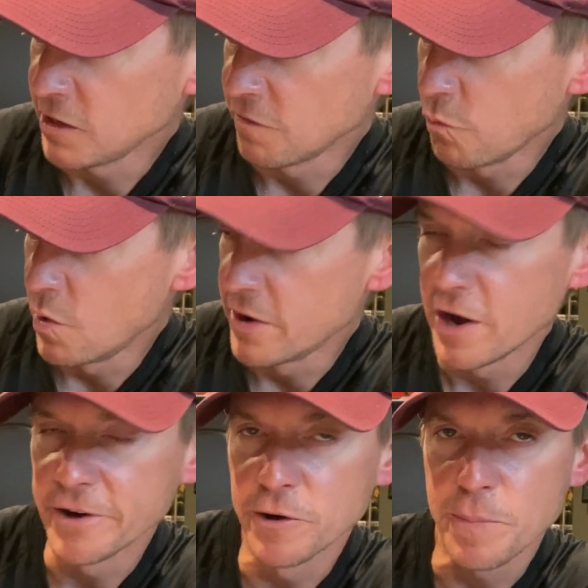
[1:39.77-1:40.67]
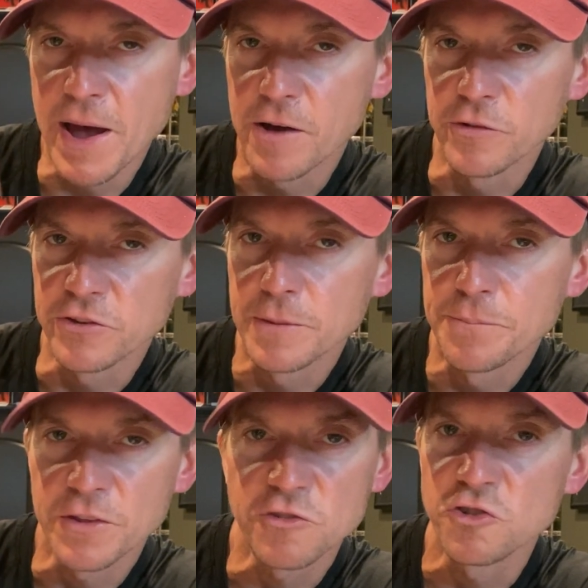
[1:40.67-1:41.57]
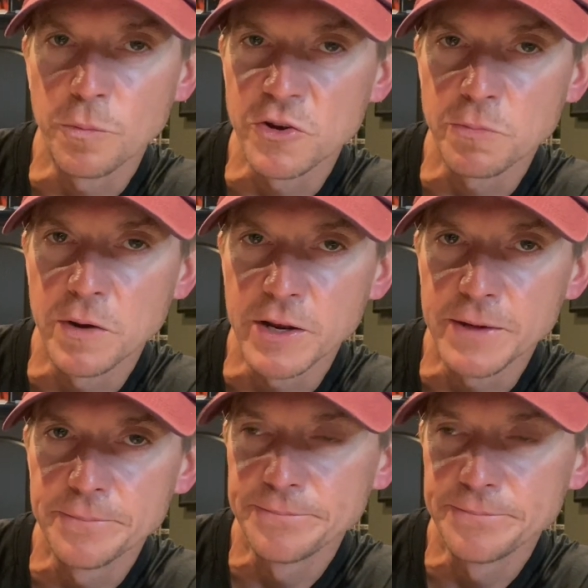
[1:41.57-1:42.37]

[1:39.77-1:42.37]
of 100 pounds. That's so much money.